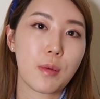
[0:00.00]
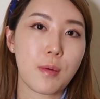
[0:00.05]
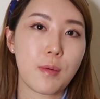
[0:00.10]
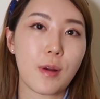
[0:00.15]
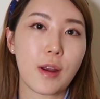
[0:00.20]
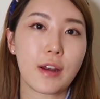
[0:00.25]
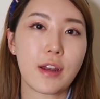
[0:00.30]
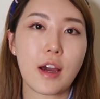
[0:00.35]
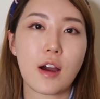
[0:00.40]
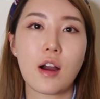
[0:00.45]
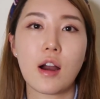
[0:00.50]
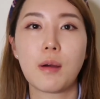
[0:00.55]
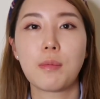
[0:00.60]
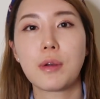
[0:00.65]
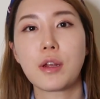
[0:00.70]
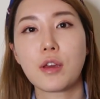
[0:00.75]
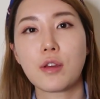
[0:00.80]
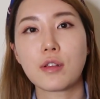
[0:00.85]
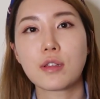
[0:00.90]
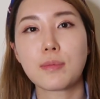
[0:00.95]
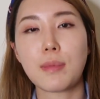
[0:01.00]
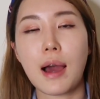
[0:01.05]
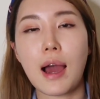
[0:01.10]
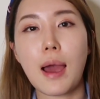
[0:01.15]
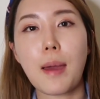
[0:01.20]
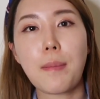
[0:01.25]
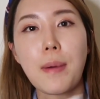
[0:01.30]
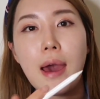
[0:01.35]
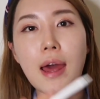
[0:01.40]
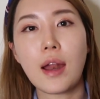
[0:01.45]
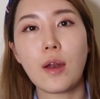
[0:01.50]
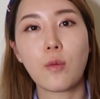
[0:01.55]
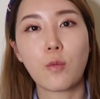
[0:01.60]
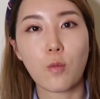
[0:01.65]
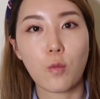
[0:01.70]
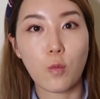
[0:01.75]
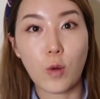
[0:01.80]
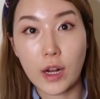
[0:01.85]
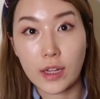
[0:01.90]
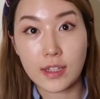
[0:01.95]
with me right now, I'm gonna use my iPad and
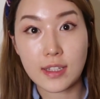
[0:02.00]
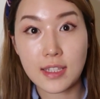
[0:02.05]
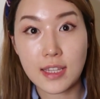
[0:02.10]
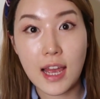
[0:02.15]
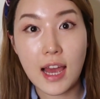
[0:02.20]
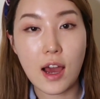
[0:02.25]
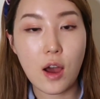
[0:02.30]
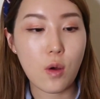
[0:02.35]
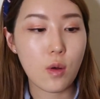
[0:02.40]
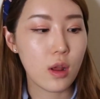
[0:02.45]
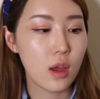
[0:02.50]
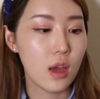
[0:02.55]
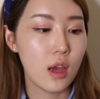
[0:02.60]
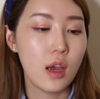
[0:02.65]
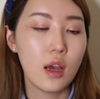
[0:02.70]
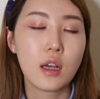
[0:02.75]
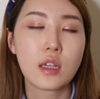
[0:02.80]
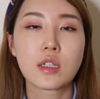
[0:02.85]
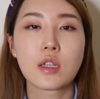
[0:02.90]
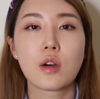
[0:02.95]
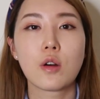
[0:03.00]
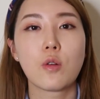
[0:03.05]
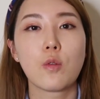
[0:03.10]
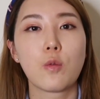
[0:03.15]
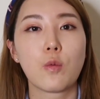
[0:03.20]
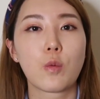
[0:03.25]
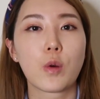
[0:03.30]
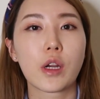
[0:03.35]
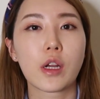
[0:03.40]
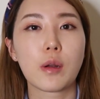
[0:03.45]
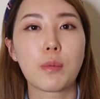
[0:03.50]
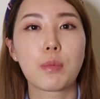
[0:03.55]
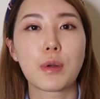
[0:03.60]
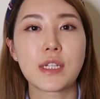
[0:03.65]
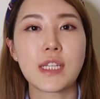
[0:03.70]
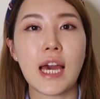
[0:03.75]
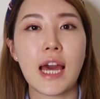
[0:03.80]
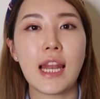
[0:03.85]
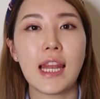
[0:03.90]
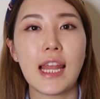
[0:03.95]
write this down. So we're gonna
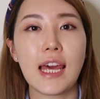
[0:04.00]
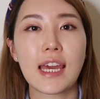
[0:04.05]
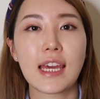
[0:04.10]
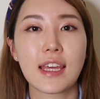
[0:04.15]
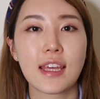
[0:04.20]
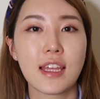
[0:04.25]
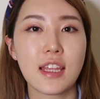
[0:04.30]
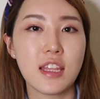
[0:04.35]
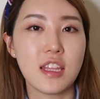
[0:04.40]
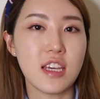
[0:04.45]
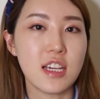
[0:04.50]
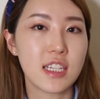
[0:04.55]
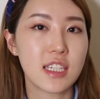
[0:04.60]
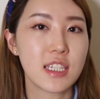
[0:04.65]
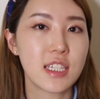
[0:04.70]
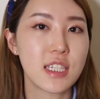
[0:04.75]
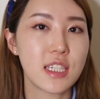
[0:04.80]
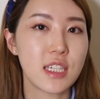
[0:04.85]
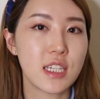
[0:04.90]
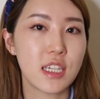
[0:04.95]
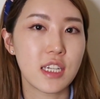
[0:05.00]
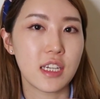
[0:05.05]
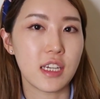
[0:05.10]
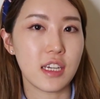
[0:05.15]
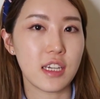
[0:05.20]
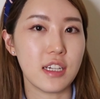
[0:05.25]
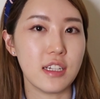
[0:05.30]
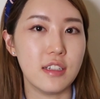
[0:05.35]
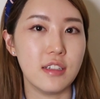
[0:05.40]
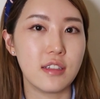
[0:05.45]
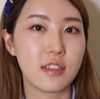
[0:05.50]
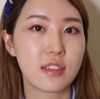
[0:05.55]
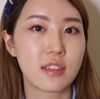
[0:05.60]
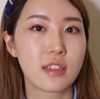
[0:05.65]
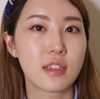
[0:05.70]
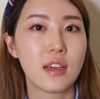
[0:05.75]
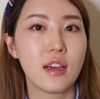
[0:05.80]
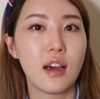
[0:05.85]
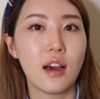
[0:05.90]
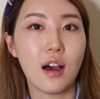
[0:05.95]
pretend like this
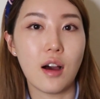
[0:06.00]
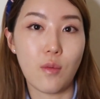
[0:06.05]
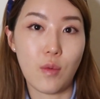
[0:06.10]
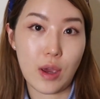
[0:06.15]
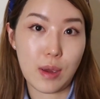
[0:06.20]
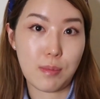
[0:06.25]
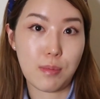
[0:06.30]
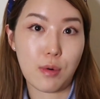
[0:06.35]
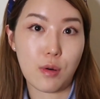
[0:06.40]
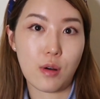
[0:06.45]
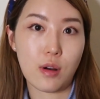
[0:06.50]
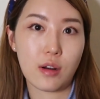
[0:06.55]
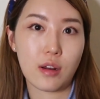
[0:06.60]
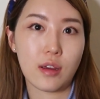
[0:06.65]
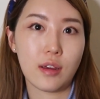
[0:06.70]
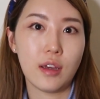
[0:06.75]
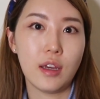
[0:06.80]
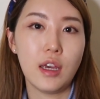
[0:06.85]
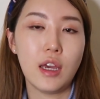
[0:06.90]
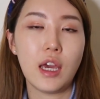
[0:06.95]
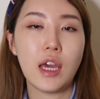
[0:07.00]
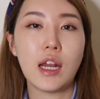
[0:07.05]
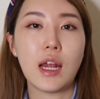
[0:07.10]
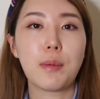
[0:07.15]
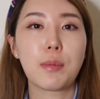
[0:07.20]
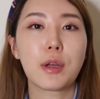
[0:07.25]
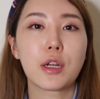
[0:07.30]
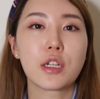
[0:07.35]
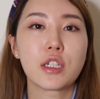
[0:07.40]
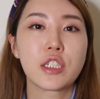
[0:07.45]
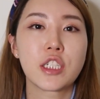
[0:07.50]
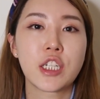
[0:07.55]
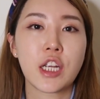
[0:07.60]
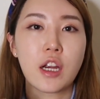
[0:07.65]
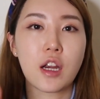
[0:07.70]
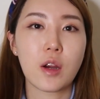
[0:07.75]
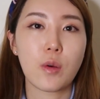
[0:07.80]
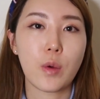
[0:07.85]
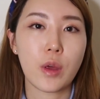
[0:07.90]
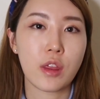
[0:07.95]
is a whiteboard and I'm gonna
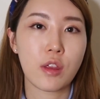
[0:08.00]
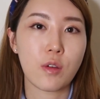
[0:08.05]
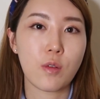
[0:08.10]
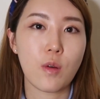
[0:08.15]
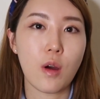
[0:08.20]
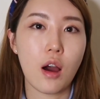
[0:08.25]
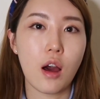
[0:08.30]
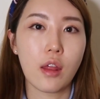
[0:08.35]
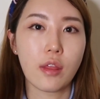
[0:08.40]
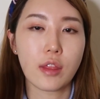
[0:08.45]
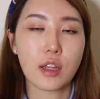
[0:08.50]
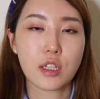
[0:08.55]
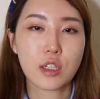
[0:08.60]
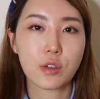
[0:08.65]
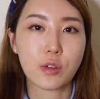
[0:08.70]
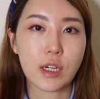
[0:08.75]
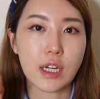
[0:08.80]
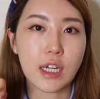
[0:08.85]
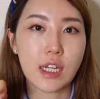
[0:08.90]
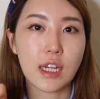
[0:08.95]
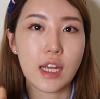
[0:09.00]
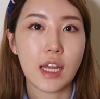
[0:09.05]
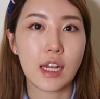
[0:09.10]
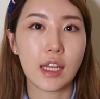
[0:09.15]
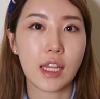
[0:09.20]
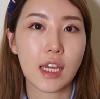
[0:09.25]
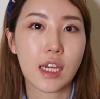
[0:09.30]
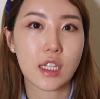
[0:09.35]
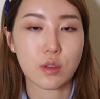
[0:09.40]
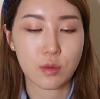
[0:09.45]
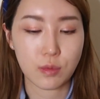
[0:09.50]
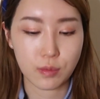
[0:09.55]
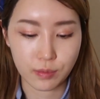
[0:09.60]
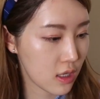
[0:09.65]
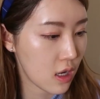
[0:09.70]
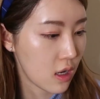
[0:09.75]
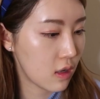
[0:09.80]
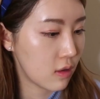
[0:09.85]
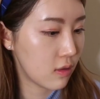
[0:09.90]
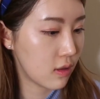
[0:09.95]
share with you on the screen and link you.
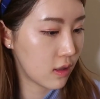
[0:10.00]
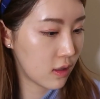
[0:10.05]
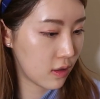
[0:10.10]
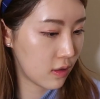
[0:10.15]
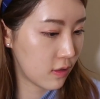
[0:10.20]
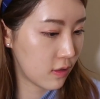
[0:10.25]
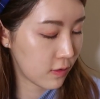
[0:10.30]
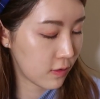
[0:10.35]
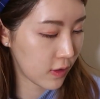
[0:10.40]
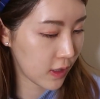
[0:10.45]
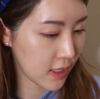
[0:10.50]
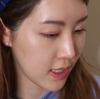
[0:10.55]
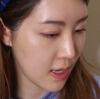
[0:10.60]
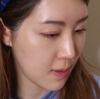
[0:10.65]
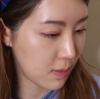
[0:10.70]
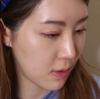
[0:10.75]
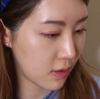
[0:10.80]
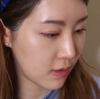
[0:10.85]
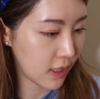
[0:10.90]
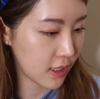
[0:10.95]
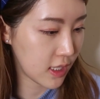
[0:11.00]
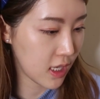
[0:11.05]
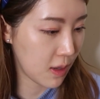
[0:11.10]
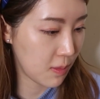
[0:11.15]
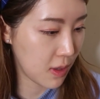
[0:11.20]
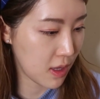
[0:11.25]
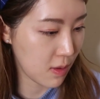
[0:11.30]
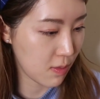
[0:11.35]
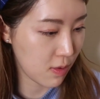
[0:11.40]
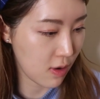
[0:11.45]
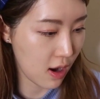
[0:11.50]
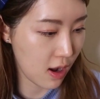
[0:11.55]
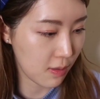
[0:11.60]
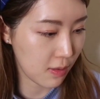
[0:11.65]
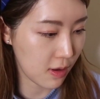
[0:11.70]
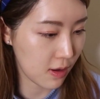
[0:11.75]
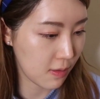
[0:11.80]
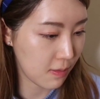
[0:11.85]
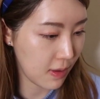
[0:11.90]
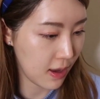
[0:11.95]
So for example, they tell me the
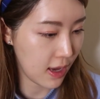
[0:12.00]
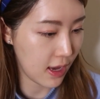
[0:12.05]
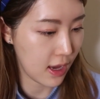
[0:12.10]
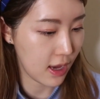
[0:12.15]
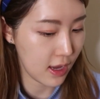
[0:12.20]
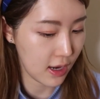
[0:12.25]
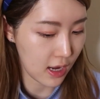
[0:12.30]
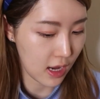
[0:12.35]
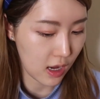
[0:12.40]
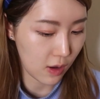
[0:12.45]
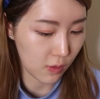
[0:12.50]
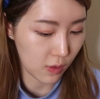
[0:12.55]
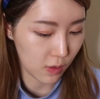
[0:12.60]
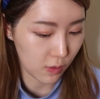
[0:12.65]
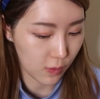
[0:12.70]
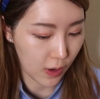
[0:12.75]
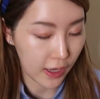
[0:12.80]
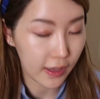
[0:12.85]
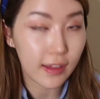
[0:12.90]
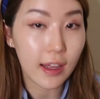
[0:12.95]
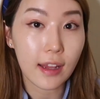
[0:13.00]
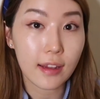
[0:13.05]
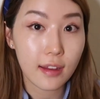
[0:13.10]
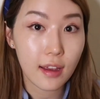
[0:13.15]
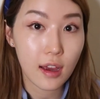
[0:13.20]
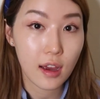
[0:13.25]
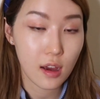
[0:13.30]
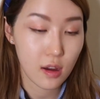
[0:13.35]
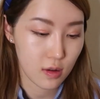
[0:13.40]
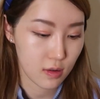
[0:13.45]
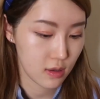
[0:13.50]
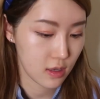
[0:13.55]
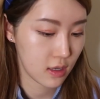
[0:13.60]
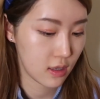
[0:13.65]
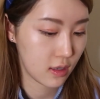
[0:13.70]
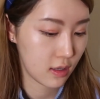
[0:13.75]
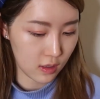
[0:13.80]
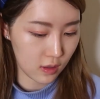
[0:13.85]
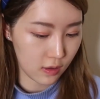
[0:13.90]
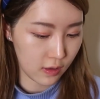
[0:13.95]
problem and I will write that down.
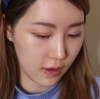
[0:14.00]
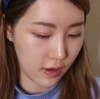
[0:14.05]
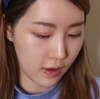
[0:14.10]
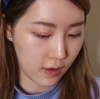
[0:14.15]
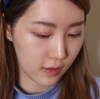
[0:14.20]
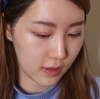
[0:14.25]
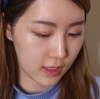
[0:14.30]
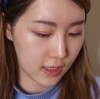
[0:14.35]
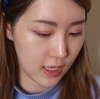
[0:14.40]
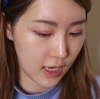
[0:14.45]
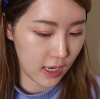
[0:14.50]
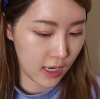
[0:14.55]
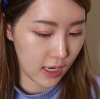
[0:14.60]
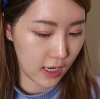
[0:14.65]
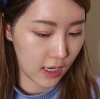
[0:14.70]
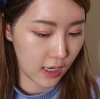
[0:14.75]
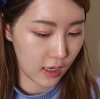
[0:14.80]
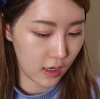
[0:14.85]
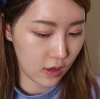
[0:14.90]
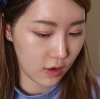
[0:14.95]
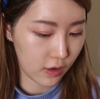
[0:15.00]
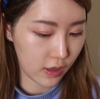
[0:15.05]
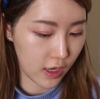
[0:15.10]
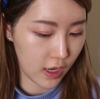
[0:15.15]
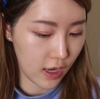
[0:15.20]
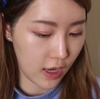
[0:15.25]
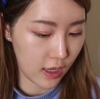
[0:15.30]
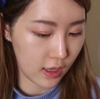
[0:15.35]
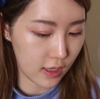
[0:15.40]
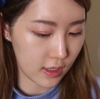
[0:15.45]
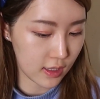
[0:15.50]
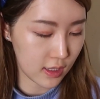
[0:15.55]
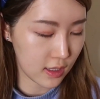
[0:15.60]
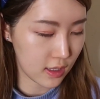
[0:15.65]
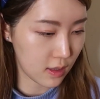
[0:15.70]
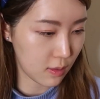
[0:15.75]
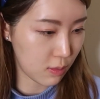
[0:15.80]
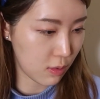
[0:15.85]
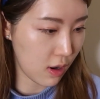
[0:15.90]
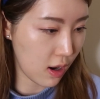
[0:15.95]
So they'll say, okay, this is
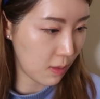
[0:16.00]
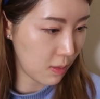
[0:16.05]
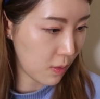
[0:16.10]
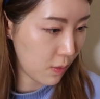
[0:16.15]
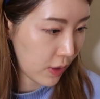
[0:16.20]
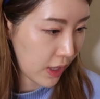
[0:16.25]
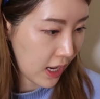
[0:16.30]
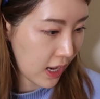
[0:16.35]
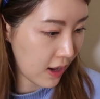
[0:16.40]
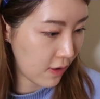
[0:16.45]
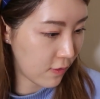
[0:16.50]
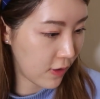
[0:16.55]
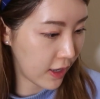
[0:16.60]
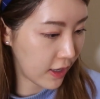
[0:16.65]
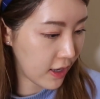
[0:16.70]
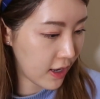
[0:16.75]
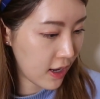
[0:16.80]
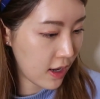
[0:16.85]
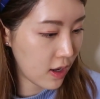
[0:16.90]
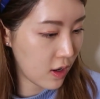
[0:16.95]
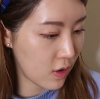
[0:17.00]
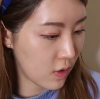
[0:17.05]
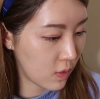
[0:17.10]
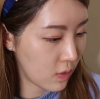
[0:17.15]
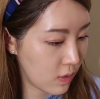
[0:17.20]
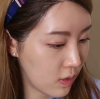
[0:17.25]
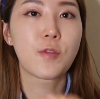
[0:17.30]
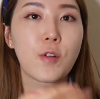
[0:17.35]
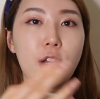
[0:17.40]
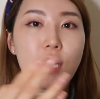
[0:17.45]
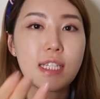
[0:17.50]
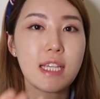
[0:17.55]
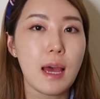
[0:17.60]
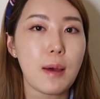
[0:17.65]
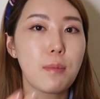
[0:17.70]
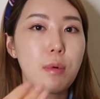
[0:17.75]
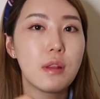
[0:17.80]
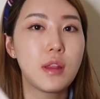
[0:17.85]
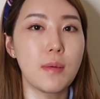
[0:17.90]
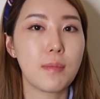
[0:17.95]
the problem we have right now. For
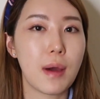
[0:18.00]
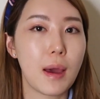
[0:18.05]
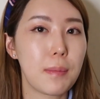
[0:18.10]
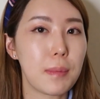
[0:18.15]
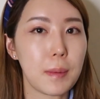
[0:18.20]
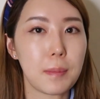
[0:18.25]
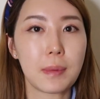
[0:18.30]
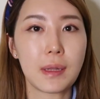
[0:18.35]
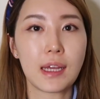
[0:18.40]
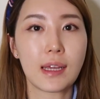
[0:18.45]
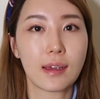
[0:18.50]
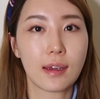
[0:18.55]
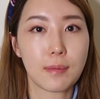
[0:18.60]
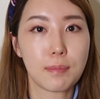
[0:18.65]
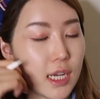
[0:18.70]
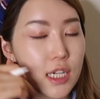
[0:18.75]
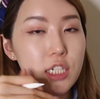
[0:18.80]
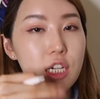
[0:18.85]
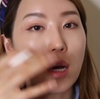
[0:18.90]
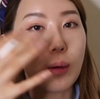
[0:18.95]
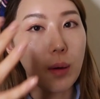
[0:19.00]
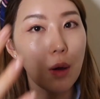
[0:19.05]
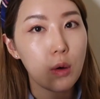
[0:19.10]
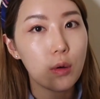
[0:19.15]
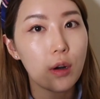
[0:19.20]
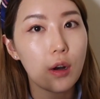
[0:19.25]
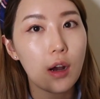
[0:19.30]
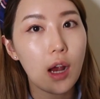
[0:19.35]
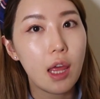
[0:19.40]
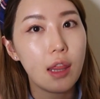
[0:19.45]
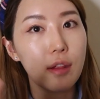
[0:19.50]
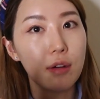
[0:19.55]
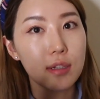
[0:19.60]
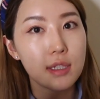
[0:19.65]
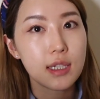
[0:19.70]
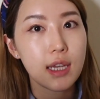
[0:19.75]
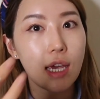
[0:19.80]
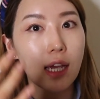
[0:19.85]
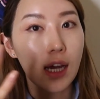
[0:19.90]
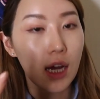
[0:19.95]
example, they might be playing plant shop owner and they'll
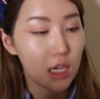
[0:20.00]
say